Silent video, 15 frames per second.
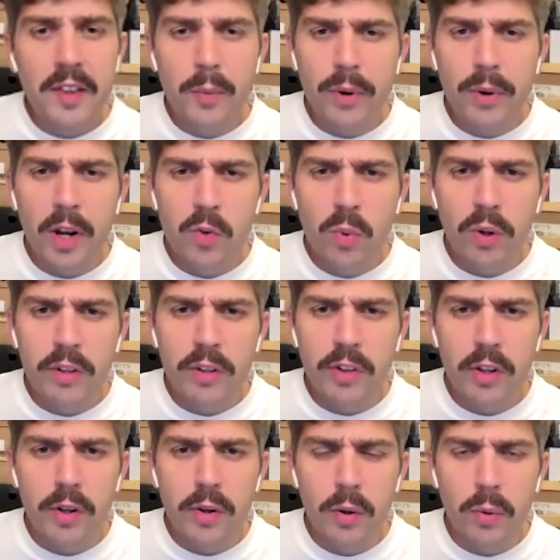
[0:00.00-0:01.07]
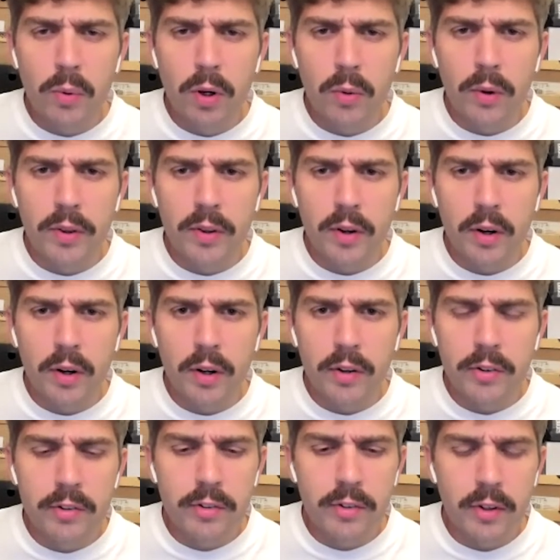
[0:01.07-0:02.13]
brands will continue to work with
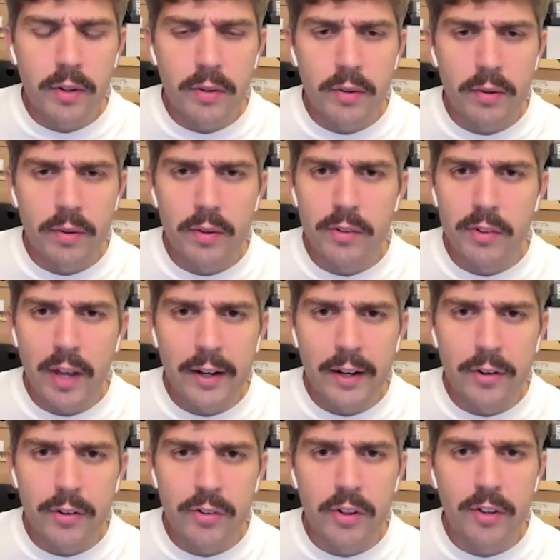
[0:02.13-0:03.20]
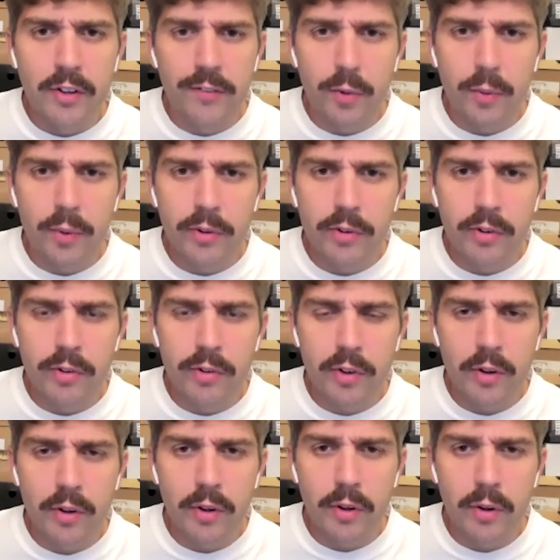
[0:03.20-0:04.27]
artists and designers and influencers
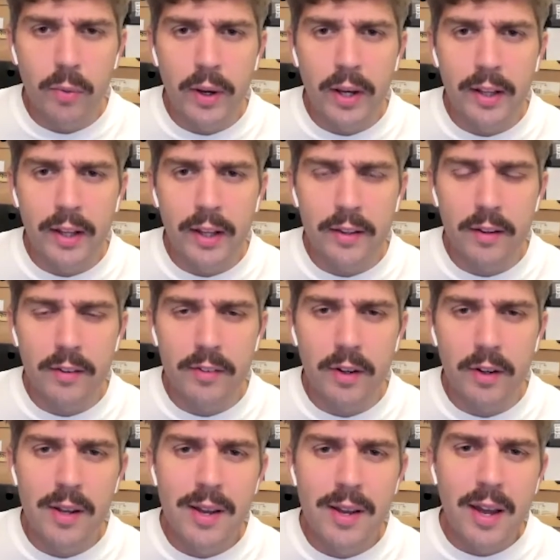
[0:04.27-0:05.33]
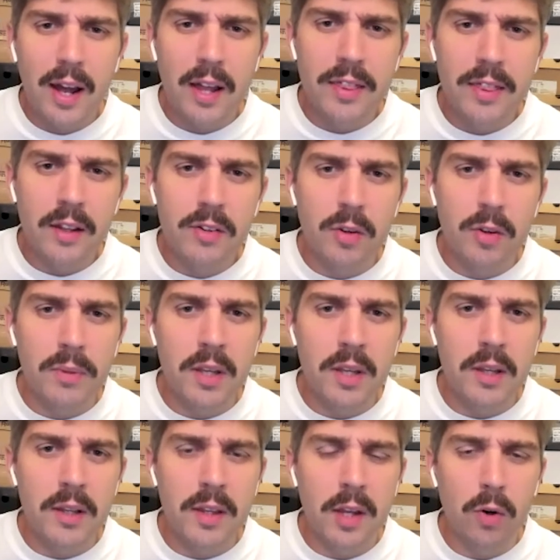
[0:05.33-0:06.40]
in a way like this. And I think to
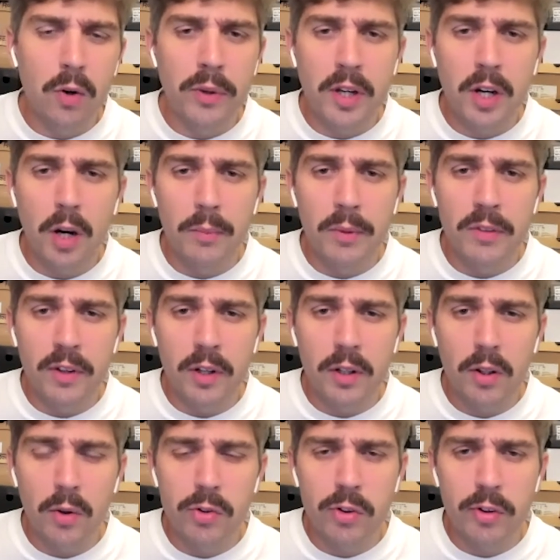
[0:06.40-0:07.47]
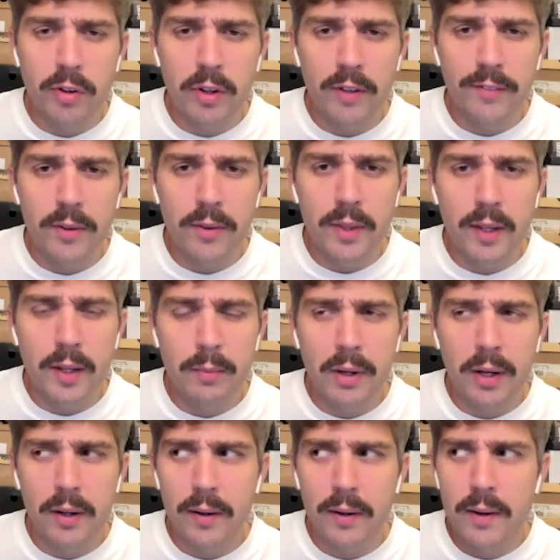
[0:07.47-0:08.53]
me, they'll become even closer. If you think
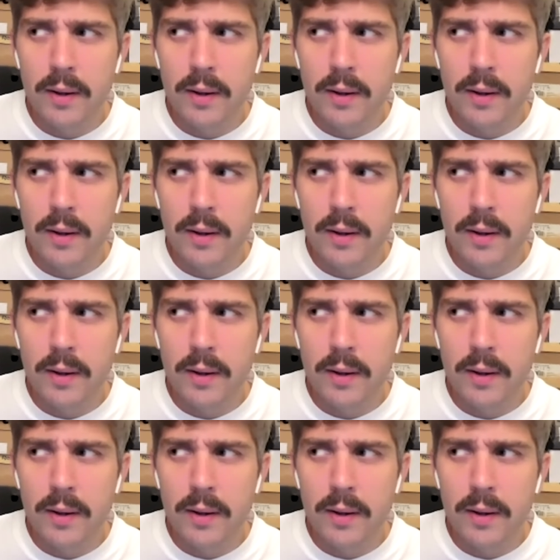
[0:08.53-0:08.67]
about it,